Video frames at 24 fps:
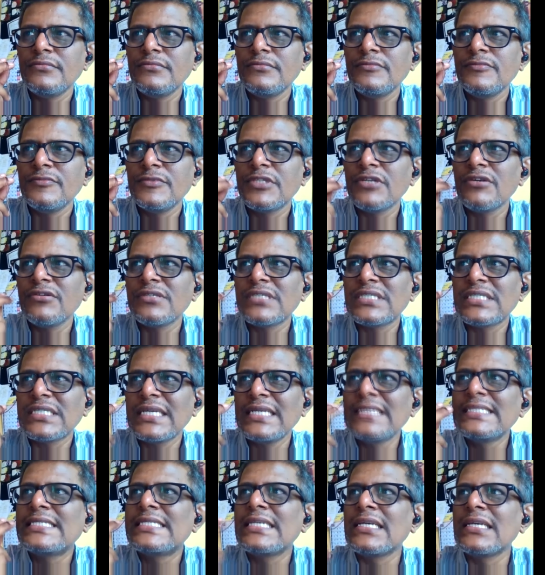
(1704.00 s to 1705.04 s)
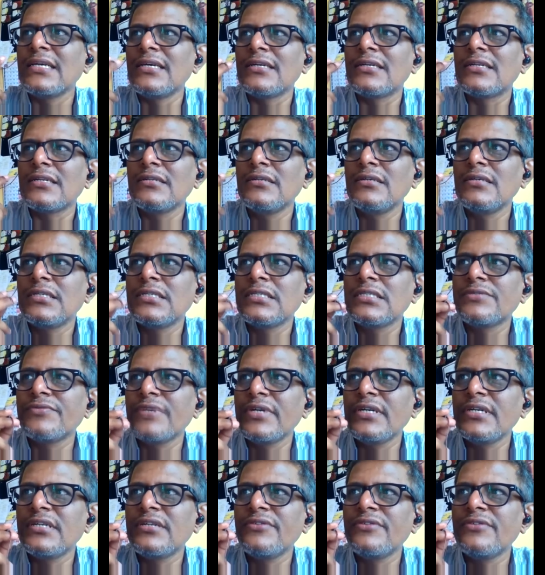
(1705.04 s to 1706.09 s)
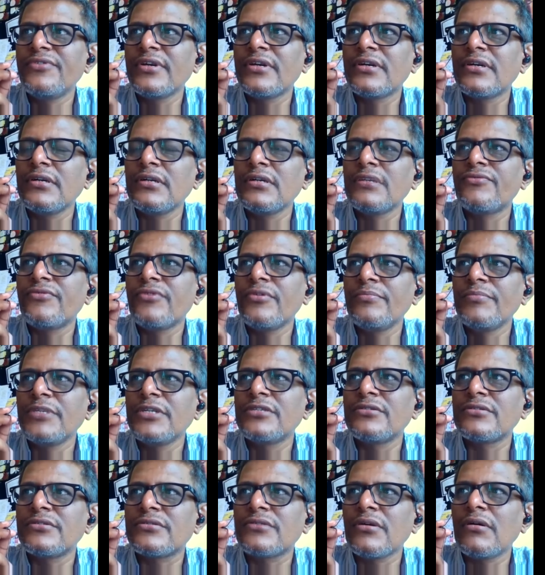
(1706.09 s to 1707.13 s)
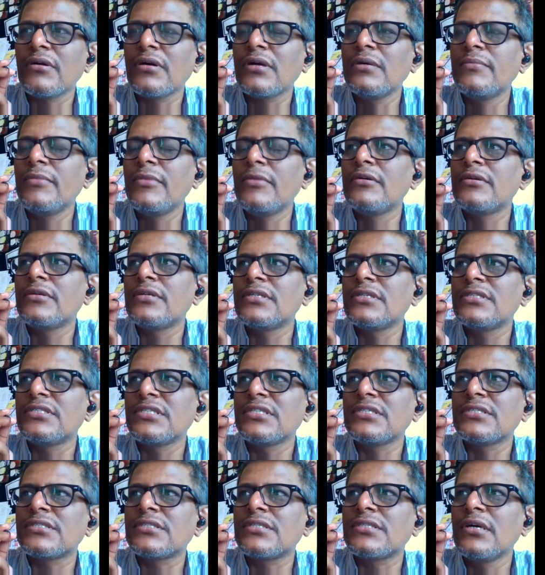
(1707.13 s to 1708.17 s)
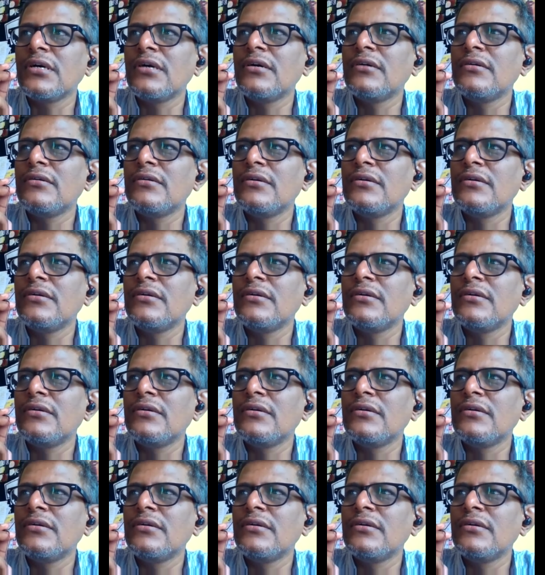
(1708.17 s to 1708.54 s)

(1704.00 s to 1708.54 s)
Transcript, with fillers: without sensing it you know it is very difficult for me to talk about it just now